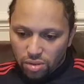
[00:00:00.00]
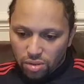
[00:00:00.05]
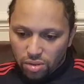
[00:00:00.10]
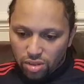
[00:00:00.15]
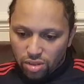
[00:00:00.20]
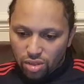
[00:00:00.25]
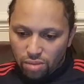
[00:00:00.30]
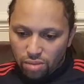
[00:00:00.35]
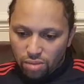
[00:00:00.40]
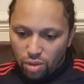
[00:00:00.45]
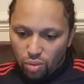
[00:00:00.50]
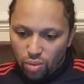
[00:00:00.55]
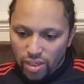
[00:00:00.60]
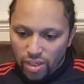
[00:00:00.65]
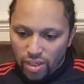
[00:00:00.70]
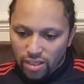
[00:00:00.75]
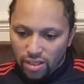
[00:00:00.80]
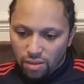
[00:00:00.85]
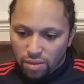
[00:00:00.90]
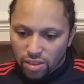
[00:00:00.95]
the summer
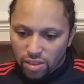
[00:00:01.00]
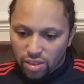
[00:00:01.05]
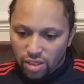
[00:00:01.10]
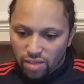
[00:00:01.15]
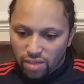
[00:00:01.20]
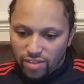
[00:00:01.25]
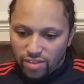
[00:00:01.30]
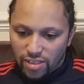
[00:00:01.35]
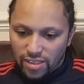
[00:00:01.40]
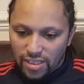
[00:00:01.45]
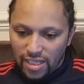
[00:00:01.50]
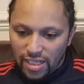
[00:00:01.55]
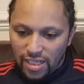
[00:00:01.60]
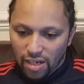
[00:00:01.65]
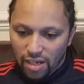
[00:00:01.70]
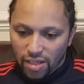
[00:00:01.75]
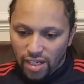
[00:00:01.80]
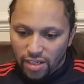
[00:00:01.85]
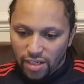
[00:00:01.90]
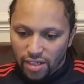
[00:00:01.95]
window is over to see
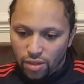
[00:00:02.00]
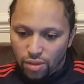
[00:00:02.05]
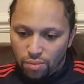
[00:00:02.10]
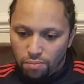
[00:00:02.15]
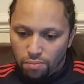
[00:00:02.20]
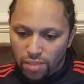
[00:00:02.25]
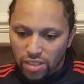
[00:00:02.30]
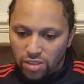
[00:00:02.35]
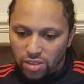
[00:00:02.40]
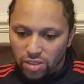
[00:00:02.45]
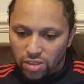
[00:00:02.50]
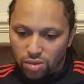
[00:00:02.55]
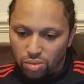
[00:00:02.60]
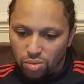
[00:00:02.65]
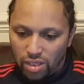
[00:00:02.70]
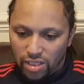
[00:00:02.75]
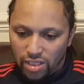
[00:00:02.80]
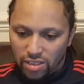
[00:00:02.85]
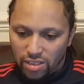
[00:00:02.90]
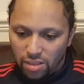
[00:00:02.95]
how they do
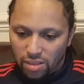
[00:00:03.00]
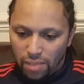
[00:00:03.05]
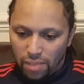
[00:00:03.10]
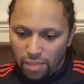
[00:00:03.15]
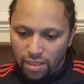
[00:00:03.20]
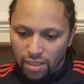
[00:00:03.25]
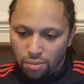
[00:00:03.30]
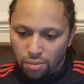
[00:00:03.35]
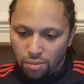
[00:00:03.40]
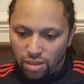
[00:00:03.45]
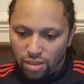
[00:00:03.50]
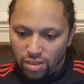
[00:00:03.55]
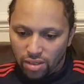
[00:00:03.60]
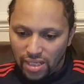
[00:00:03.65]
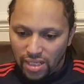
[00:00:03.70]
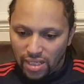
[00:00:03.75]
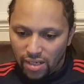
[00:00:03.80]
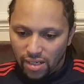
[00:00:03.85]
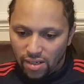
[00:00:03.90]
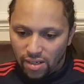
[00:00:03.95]
business-wise to back up
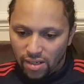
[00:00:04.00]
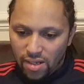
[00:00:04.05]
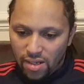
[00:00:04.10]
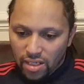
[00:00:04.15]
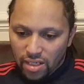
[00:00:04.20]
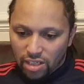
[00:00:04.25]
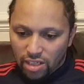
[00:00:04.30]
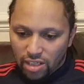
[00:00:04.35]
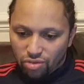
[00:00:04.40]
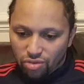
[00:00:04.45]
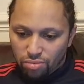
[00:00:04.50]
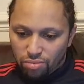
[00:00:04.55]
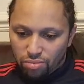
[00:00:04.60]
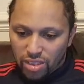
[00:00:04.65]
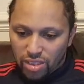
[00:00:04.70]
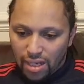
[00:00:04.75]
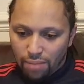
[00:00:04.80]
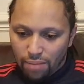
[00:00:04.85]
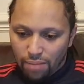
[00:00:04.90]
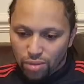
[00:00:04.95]
Arteta. That's from
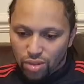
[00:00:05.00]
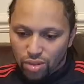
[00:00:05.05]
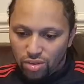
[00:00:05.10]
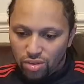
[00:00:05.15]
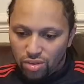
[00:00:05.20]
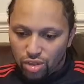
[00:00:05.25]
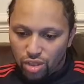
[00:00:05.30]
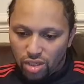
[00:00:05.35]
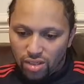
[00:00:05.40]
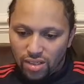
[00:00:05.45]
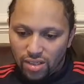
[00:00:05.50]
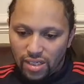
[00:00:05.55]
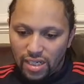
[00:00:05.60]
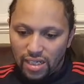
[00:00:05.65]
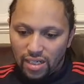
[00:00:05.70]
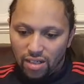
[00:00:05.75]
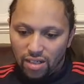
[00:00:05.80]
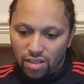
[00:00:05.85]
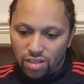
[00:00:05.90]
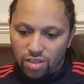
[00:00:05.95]
Samson John
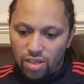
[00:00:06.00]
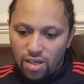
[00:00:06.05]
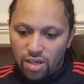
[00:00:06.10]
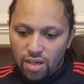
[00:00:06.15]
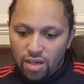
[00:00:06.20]
Nicholas.